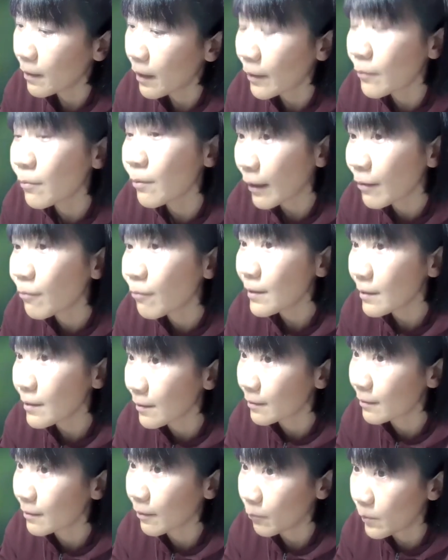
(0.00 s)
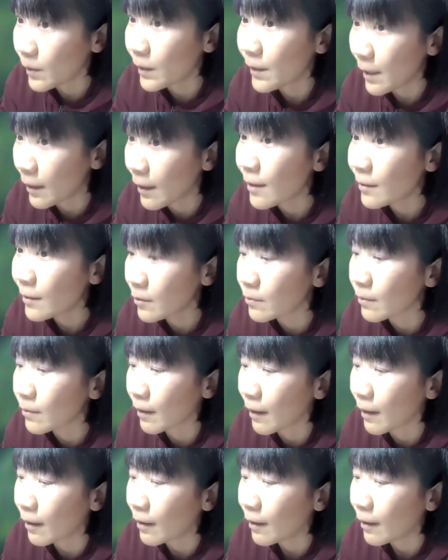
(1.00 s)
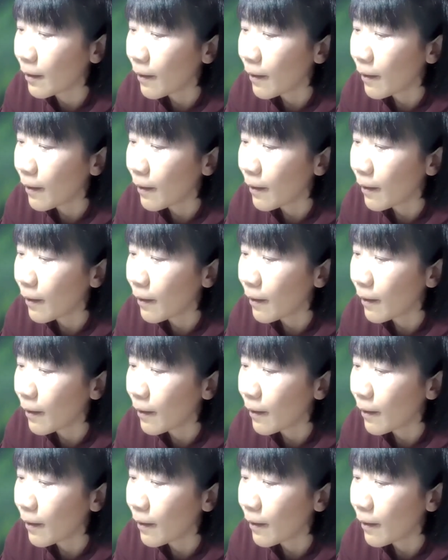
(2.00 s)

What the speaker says: At least it relates to it.